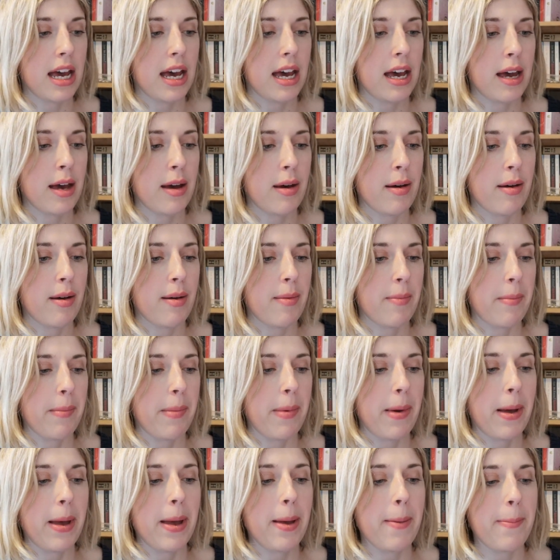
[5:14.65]

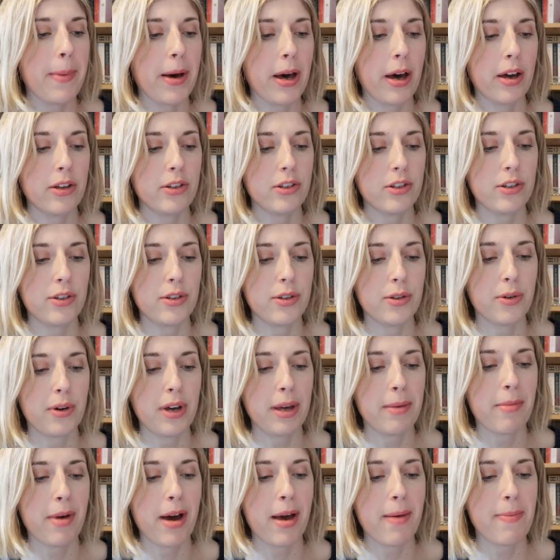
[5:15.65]
Um, but I just
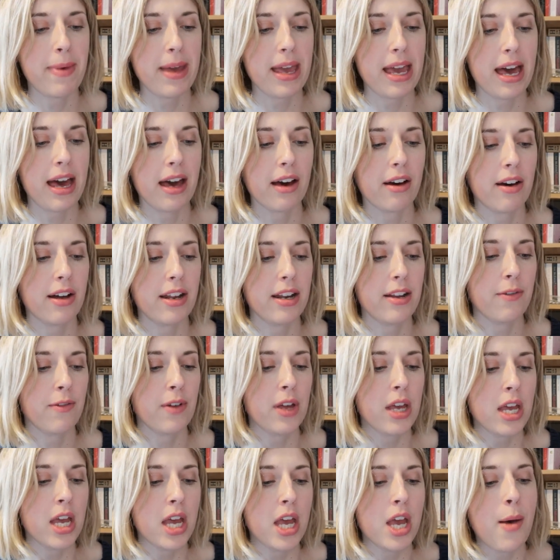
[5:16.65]
thought it might be our kind of
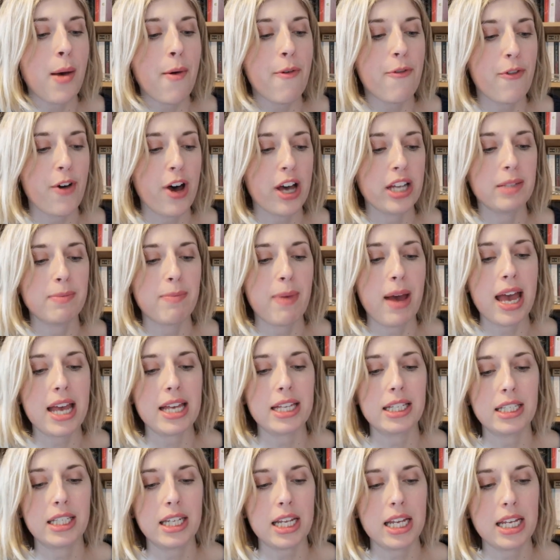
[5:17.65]

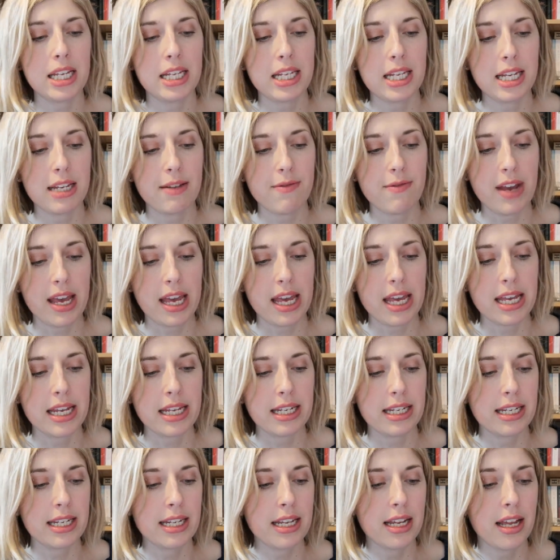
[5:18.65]
fast-paced, easy
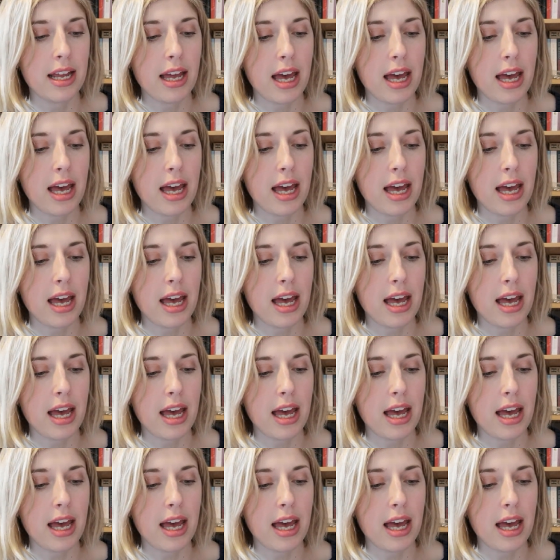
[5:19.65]
read.